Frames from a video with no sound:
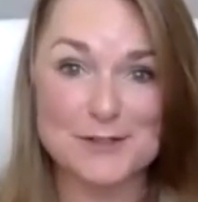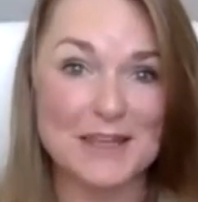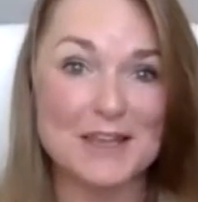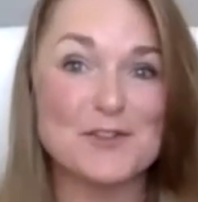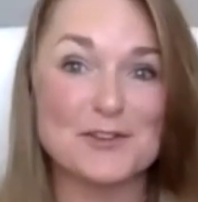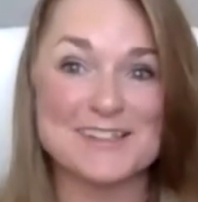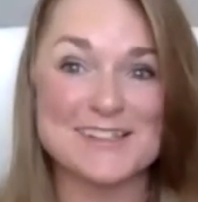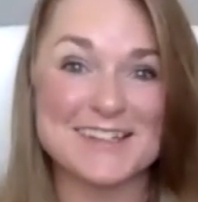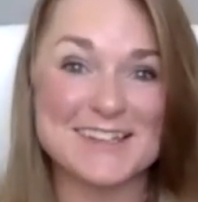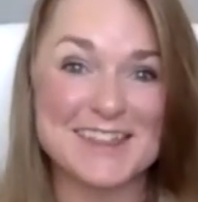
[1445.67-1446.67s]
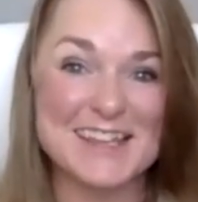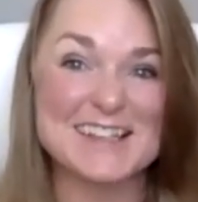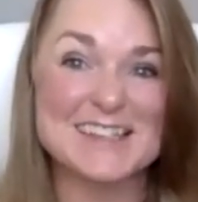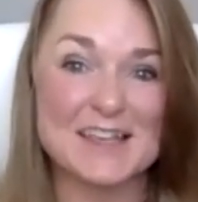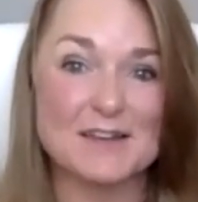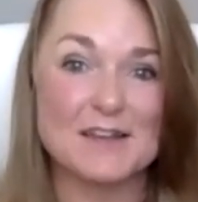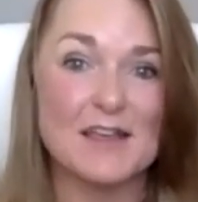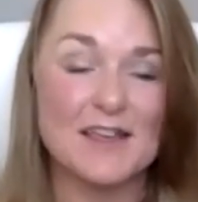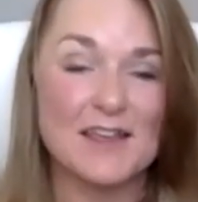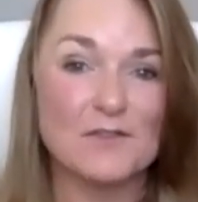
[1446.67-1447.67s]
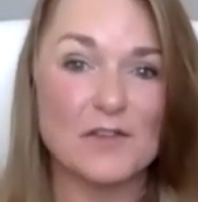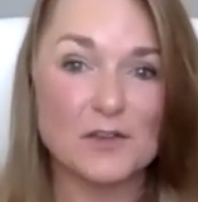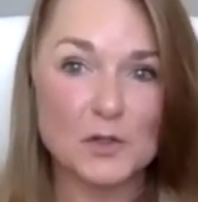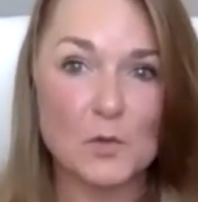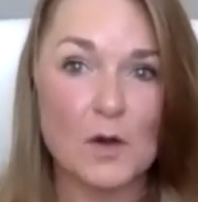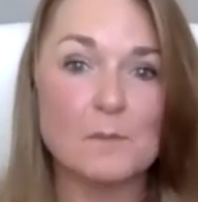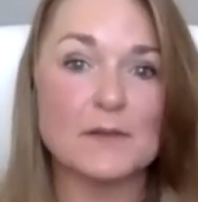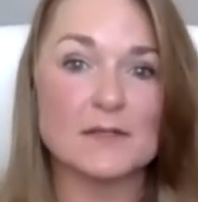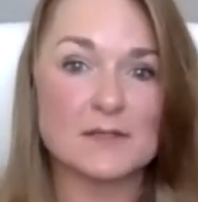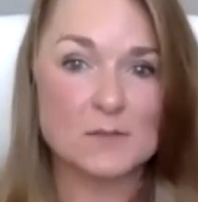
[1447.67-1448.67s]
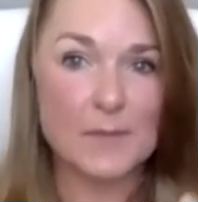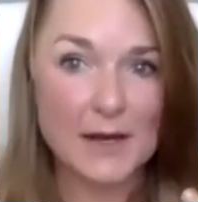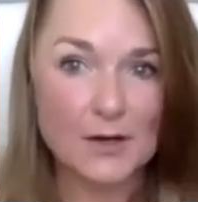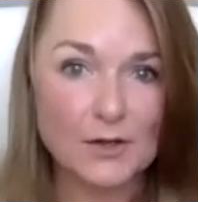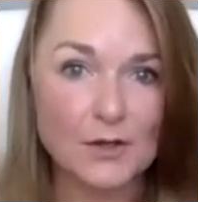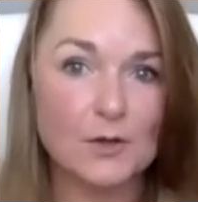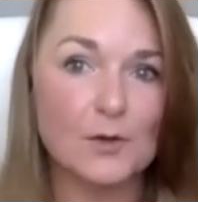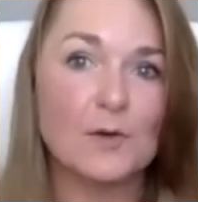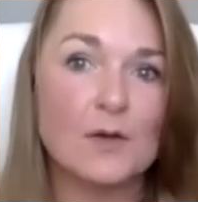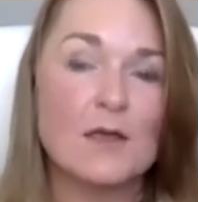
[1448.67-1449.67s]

Like if you're listening to things that fill you up and inspire you.